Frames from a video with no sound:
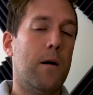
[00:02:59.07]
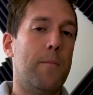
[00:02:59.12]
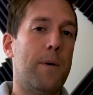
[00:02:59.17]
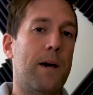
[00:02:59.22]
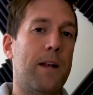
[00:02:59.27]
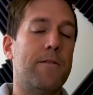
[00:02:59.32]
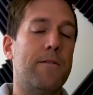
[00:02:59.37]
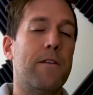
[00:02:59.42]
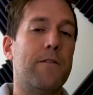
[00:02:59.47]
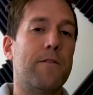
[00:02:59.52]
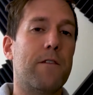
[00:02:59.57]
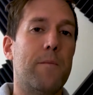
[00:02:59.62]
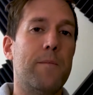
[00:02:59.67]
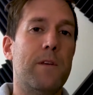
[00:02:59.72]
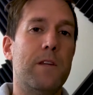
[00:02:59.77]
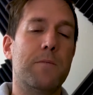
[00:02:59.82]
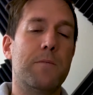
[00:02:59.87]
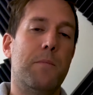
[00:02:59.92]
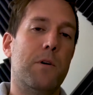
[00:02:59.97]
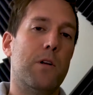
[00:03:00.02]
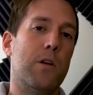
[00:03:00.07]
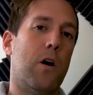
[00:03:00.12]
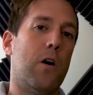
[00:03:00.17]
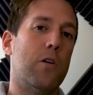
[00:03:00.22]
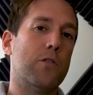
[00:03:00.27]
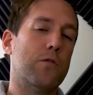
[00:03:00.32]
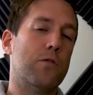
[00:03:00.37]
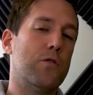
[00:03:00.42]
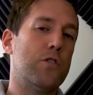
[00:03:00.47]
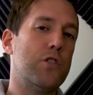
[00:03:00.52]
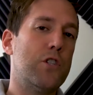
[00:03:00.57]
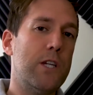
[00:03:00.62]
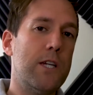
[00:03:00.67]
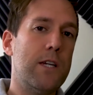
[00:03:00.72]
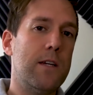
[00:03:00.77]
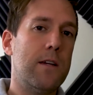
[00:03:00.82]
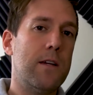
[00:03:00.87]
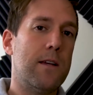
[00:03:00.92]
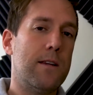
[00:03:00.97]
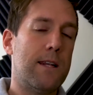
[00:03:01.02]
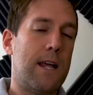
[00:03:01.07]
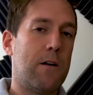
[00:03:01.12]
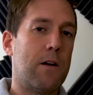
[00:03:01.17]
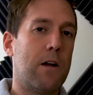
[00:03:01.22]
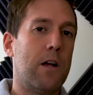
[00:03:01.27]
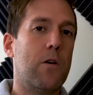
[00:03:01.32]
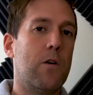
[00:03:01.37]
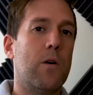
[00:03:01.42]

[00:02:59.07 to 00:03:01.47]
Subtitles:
benefit from this, but also she now can